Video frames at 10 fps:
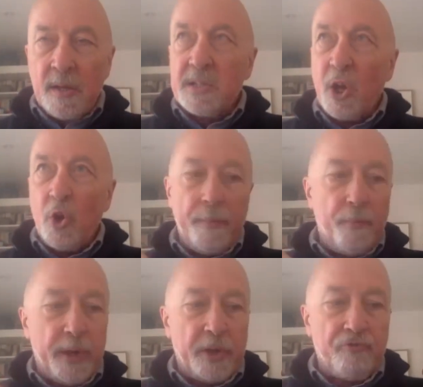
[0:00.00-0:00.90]
So,
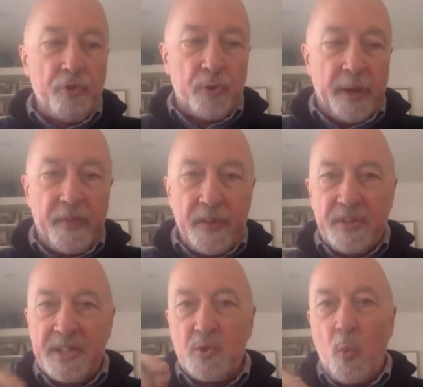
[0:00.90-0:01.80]
putting it crudely,
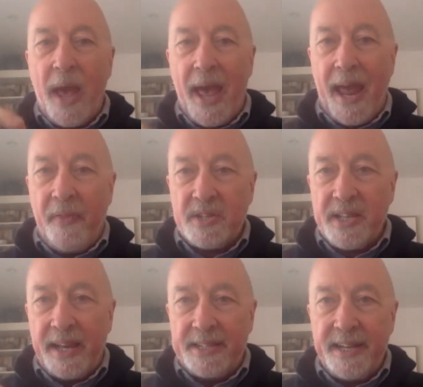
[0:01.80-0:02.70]
this is where this
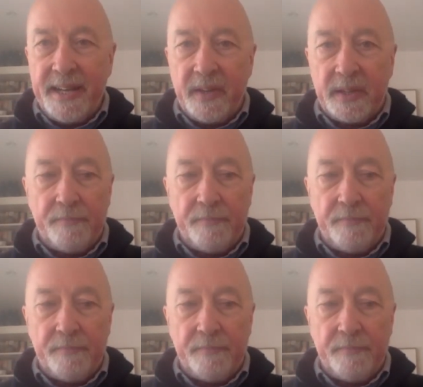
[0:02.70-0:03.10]
idea that the